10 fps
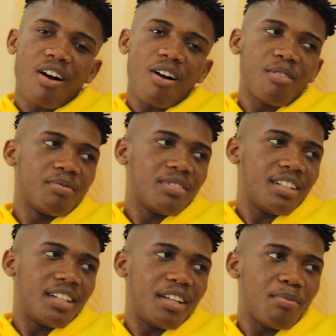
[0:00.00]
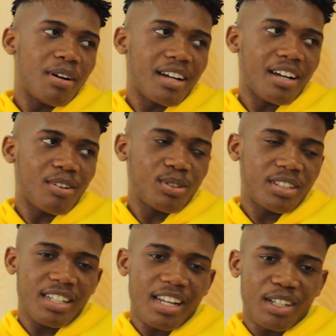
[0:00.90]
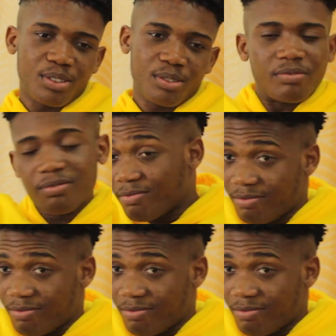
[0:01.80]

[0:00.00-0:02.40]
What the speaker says: be calm and lay back. I wouldn't like to